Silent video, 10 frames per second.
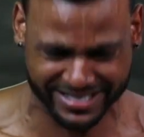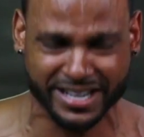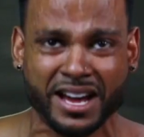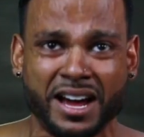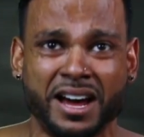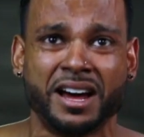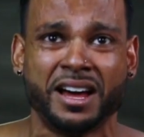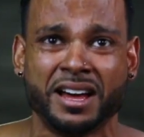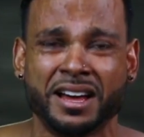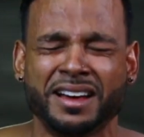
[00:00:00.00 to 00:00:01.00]
learned from
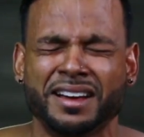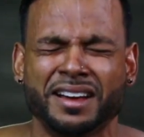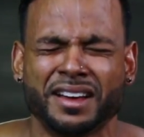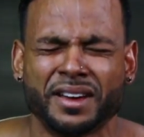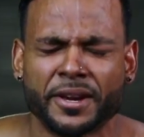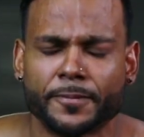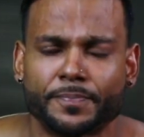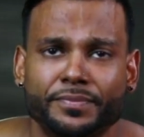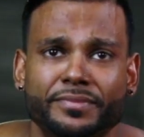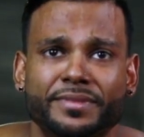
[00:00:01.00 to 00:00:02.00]
their own
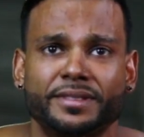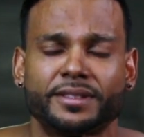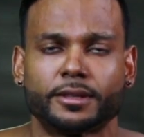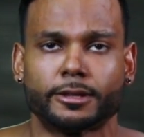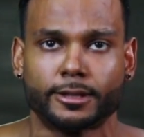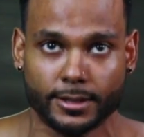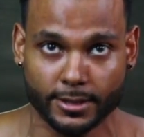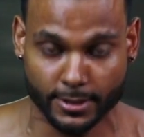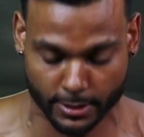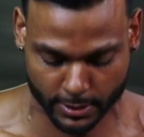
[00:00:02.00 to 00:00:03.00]
experiences over a
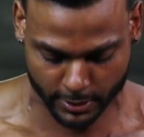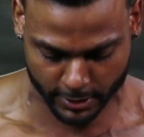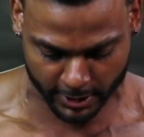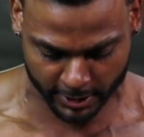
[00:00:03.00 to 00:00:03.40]
vast amount of